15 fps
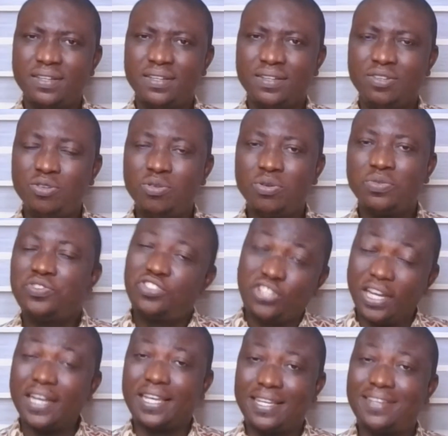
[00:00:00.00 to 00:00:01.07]
You know,
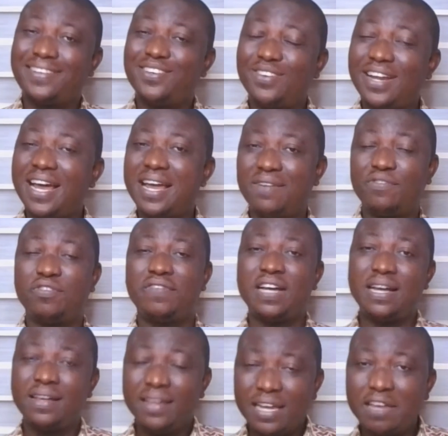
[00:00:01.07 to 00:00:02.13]
check your life
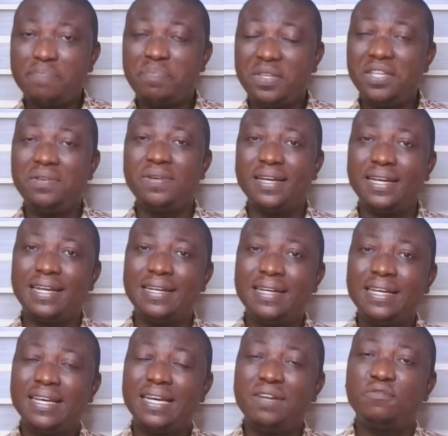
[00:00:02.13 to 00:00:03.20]
over a period
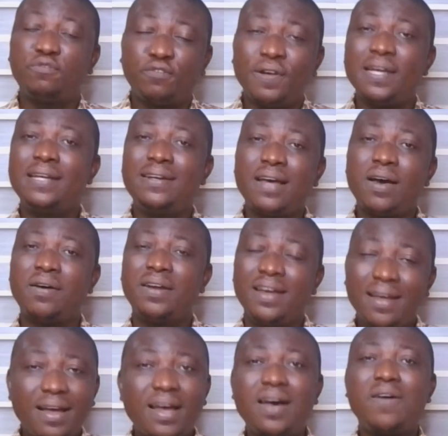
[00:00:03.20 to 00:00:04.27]
and find out
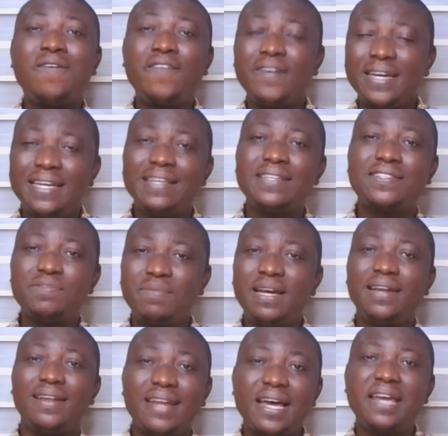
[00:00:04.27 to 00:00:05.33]
how is my
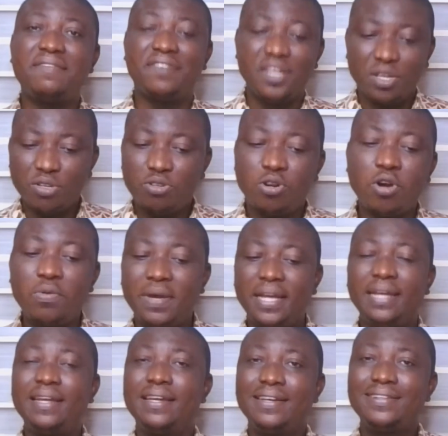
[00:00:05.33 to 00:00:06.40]
life
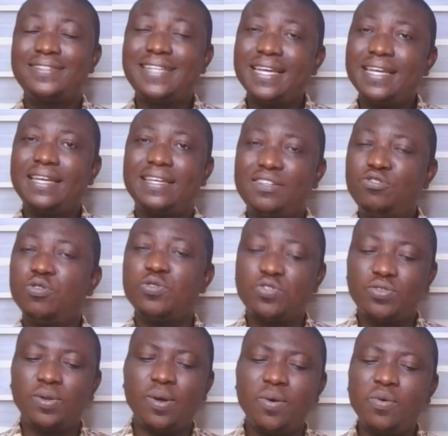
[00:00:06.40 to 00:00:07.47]
going. Take those
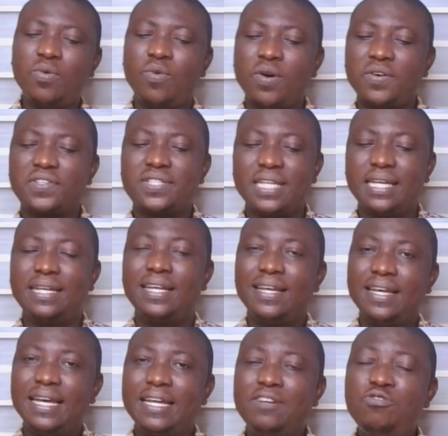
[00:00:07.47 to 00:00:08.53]
long walks and
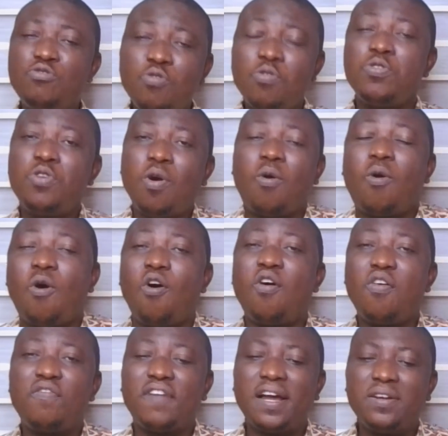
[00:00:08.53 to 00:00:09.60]
know your core
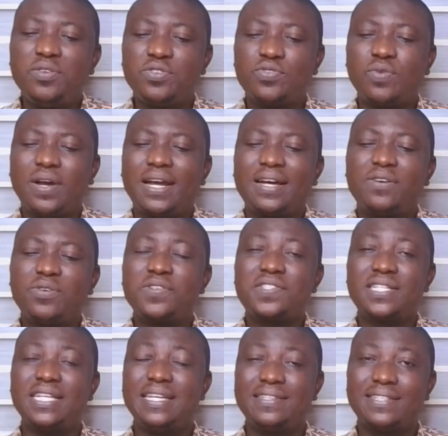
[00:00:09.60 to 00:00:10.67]
values. What are those
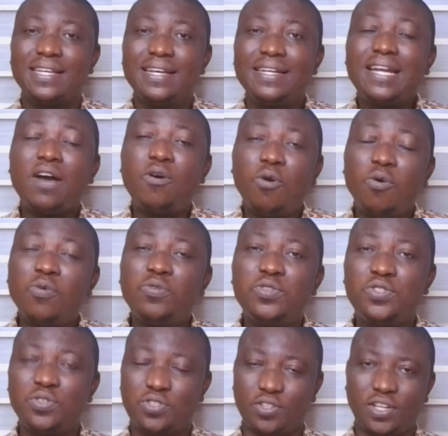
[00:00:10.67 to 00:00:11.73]
things that hold you
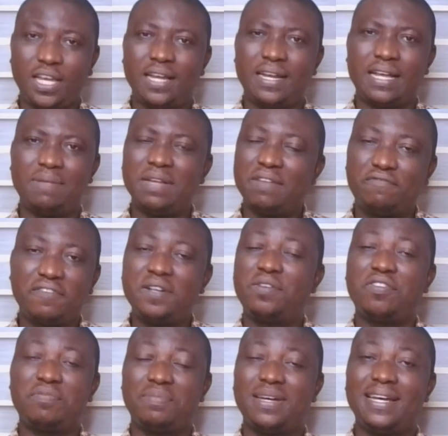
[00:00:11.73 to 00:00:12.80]
together? A friend
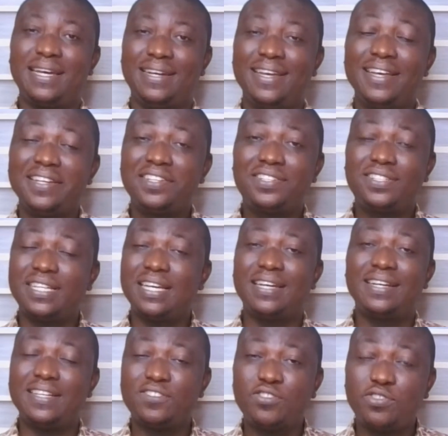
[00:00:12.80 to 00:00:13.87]
of mine shared
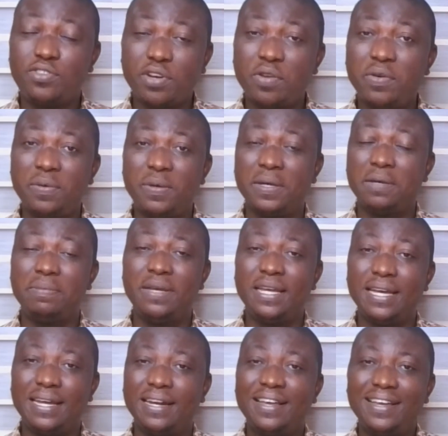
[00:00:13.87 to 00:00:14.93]
a story with me
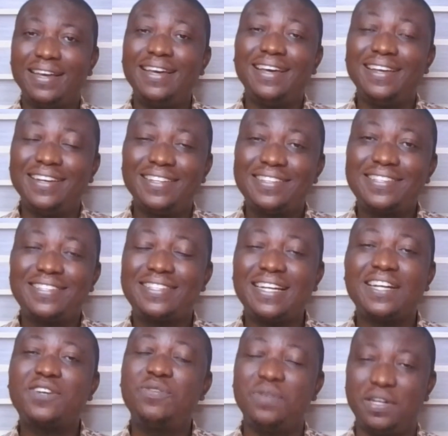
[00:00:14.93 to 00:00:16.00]
and it
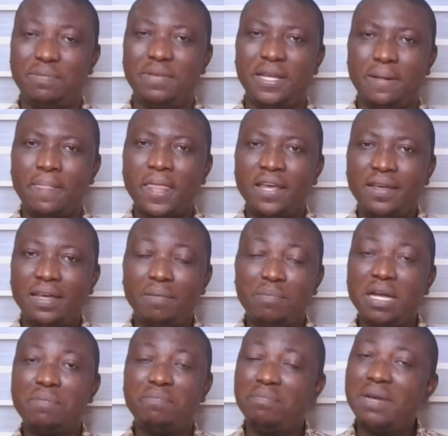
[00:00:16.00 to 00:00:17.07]
stuck with me.
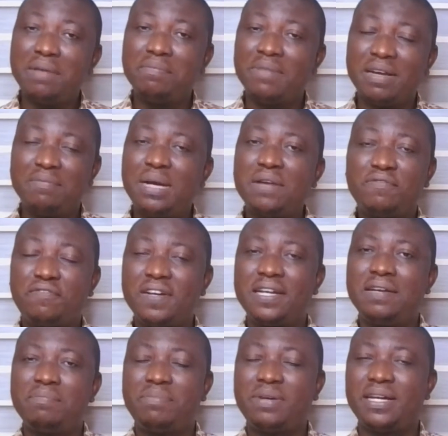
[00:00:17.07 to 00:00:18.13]
My friend
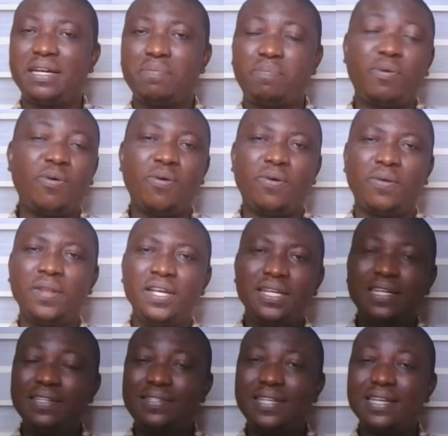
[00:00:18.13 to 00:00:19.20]
and brother Paul, he
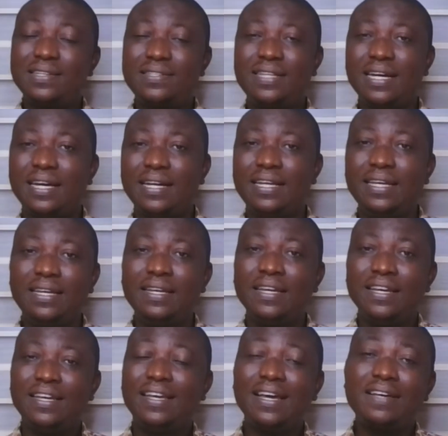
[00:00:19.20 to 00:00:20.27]
says that he
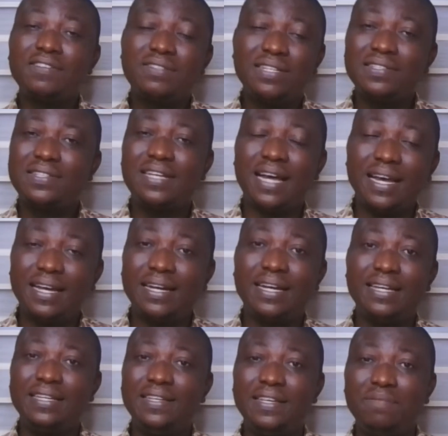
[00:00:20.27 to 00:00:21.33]
has this guy that
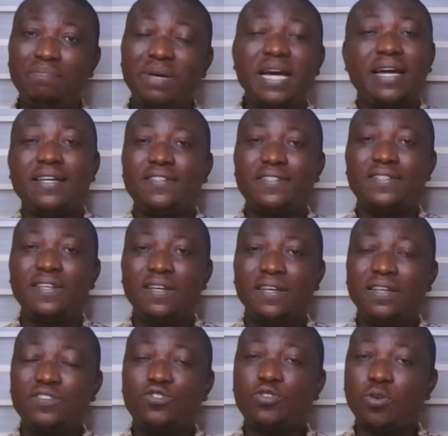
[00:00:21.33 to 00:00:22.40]
he buys
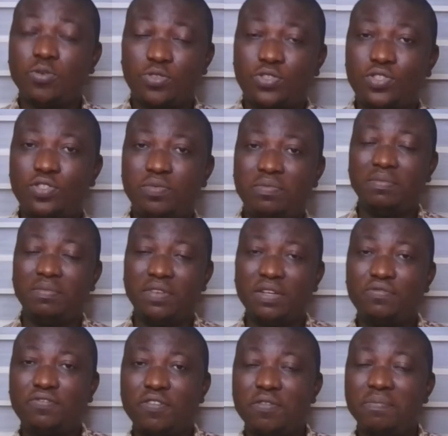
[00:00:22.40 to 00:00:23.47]
socks
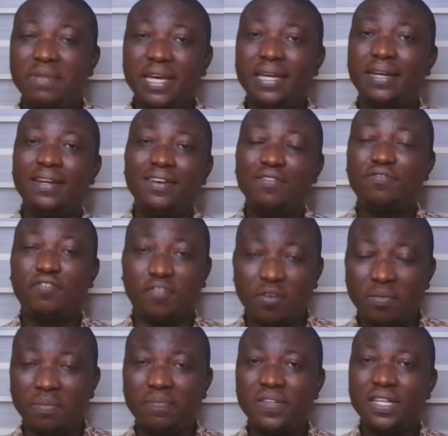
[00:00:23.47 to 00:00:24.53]
for men
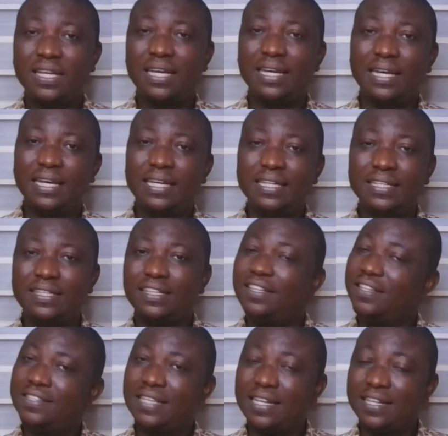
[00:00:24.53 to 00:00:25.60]
from, and
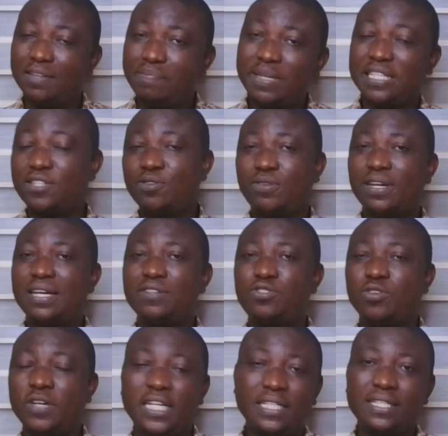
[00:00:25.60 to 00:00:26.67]
he's at a particular
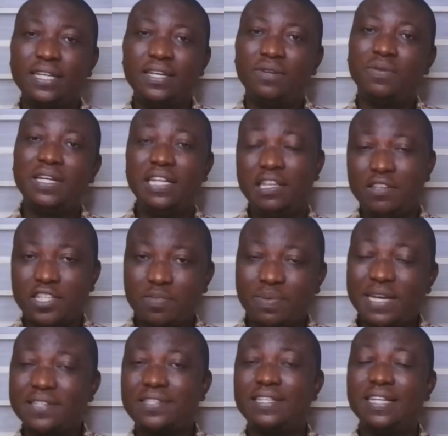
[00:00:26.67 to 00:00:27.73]
joint. When he's
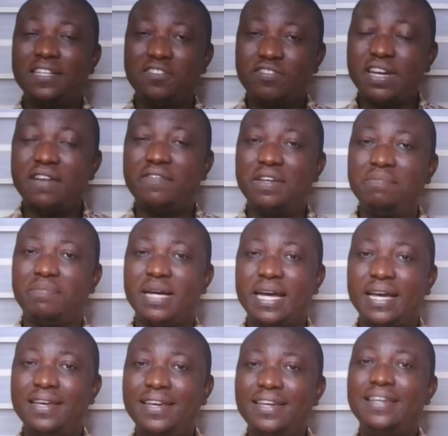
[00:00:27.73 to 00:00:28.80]
passing and driving
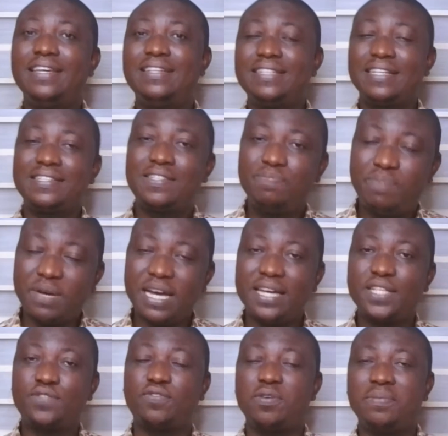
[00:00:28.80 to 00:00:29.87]
by, he just buys
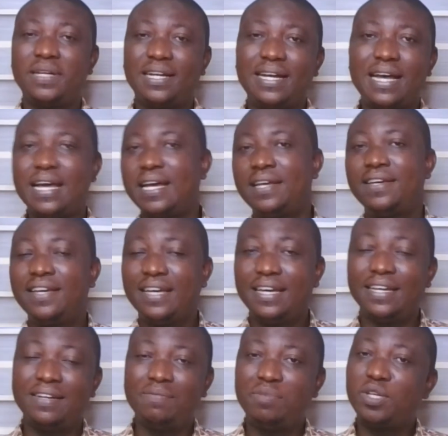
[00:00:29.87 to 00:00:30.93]
from the guy,
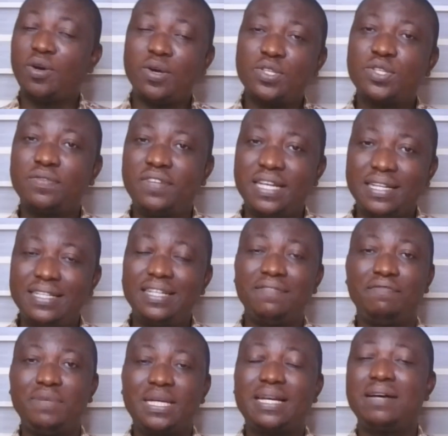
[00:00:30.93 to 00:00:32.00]
and because of that they've
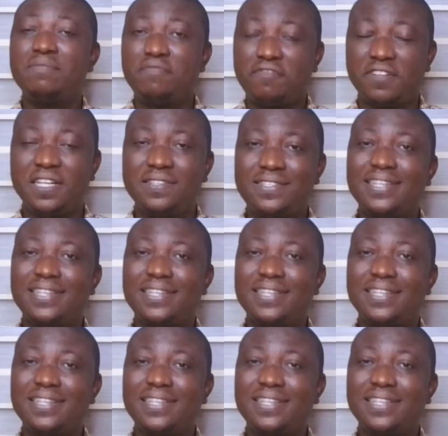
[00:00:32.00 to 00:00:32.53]
become friends.